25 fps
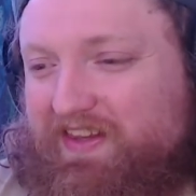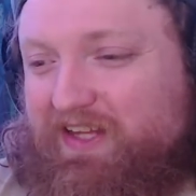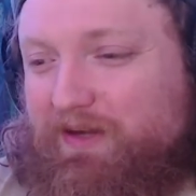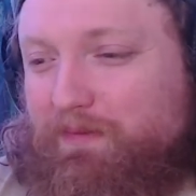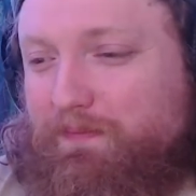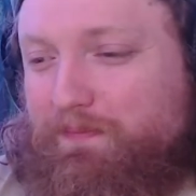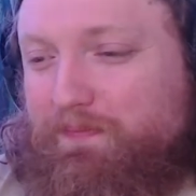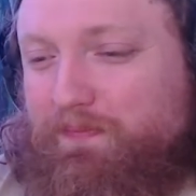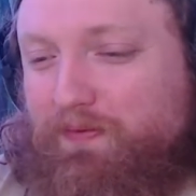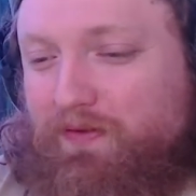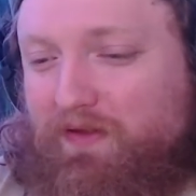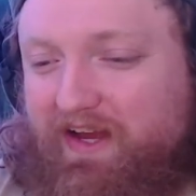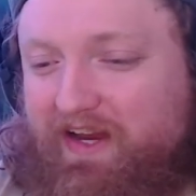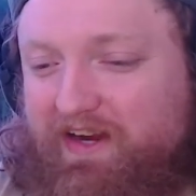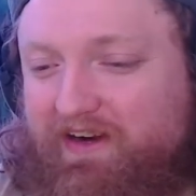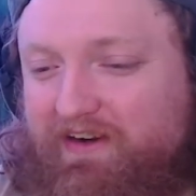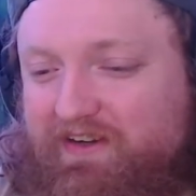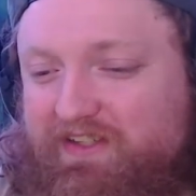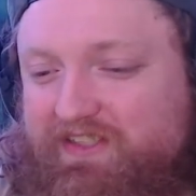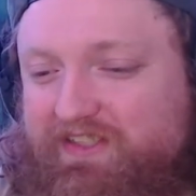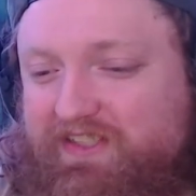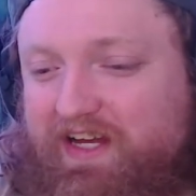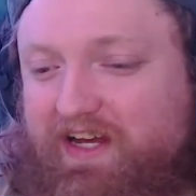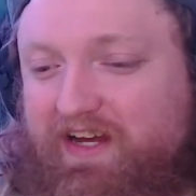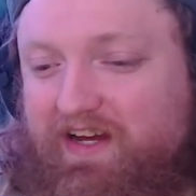the
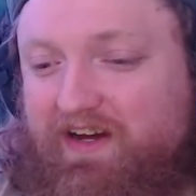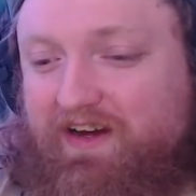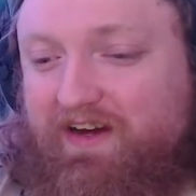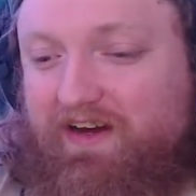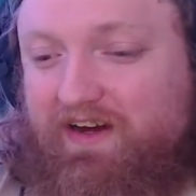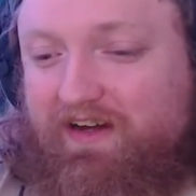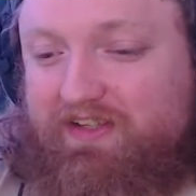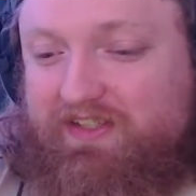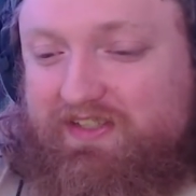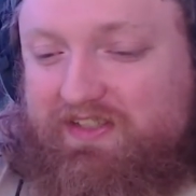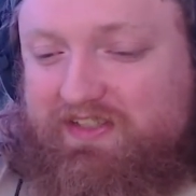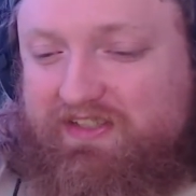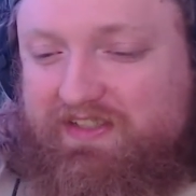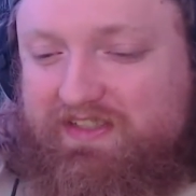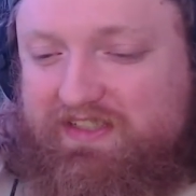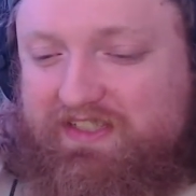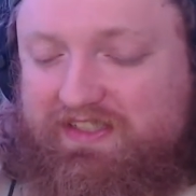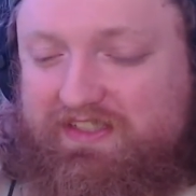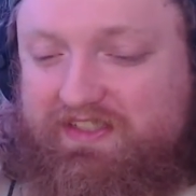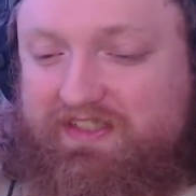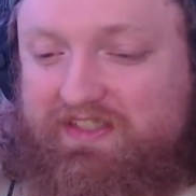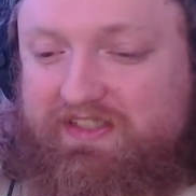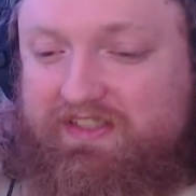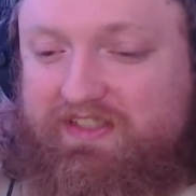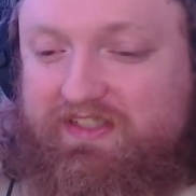players that uh,
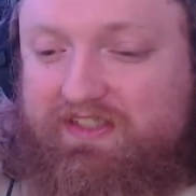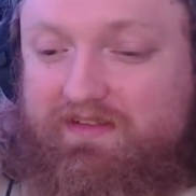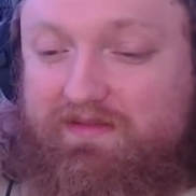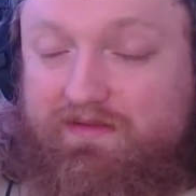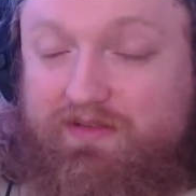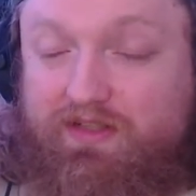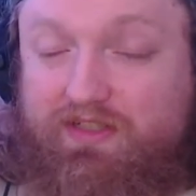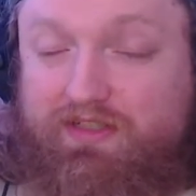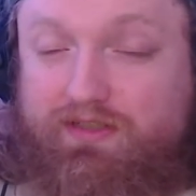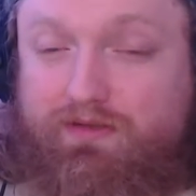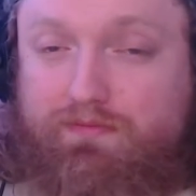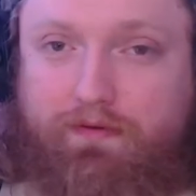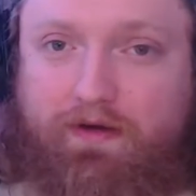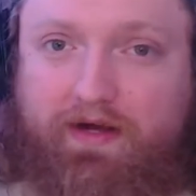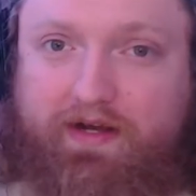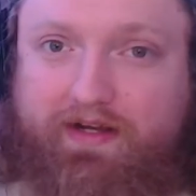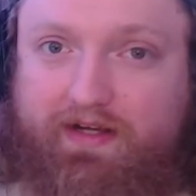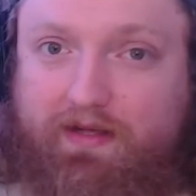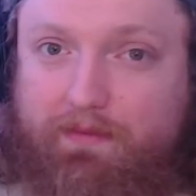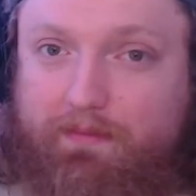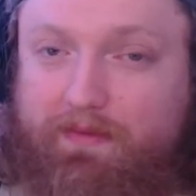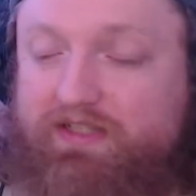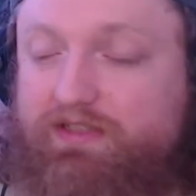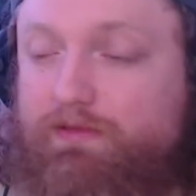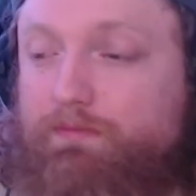this is this is
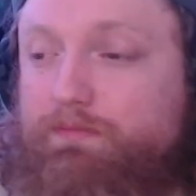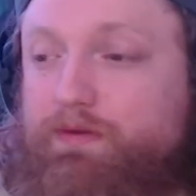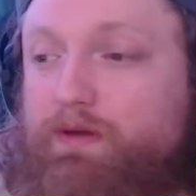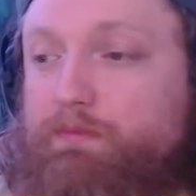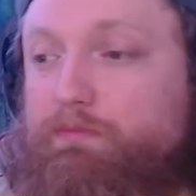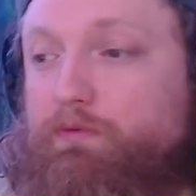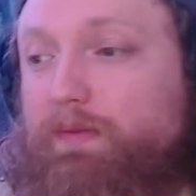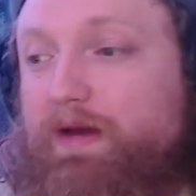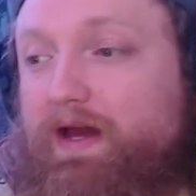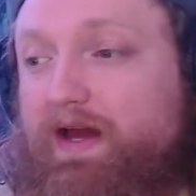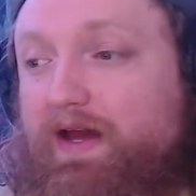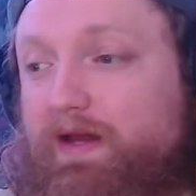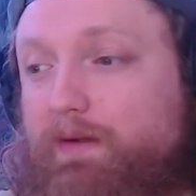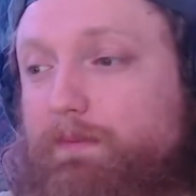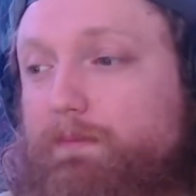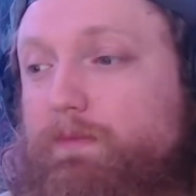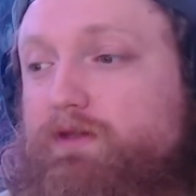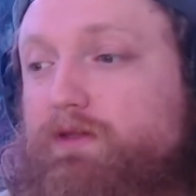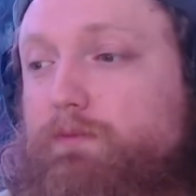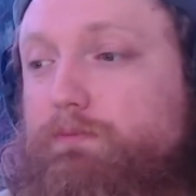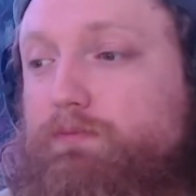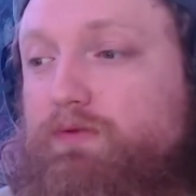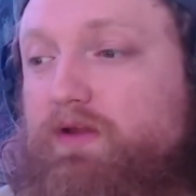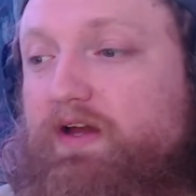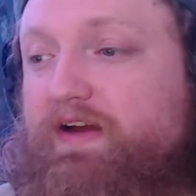probably gonna make some people mad,
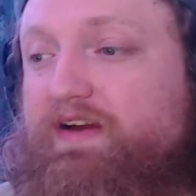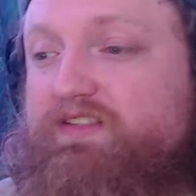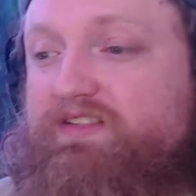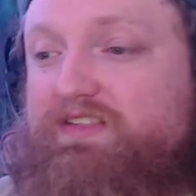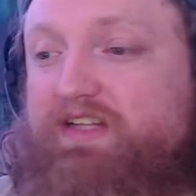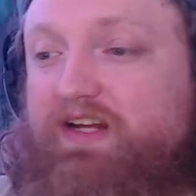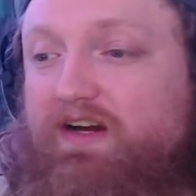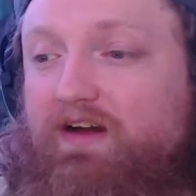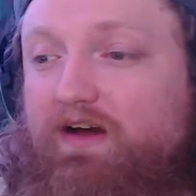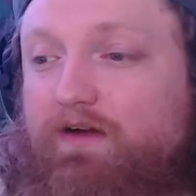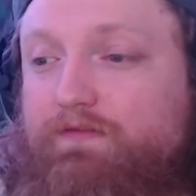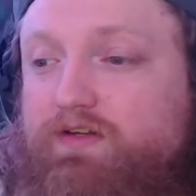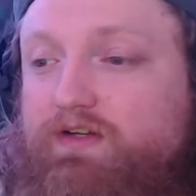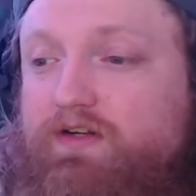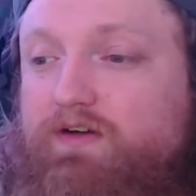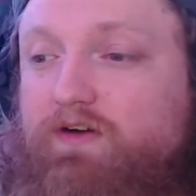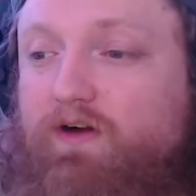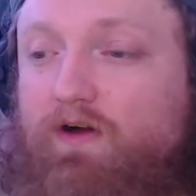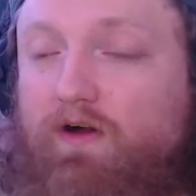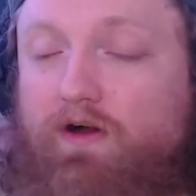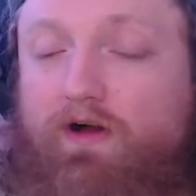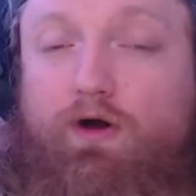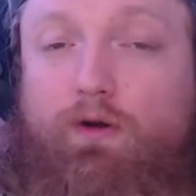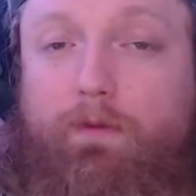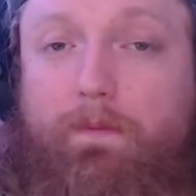but the players that often
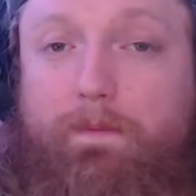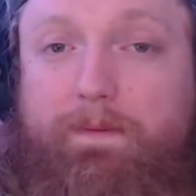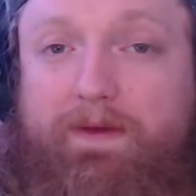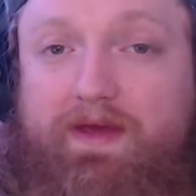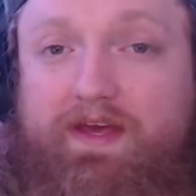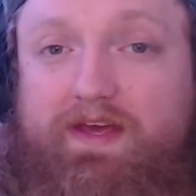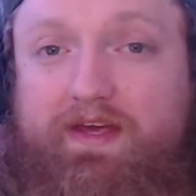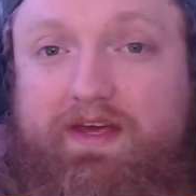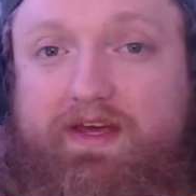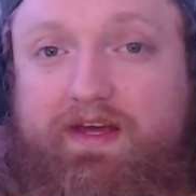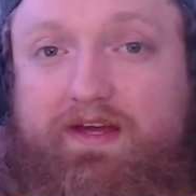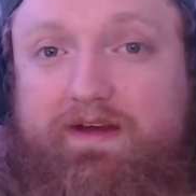call OP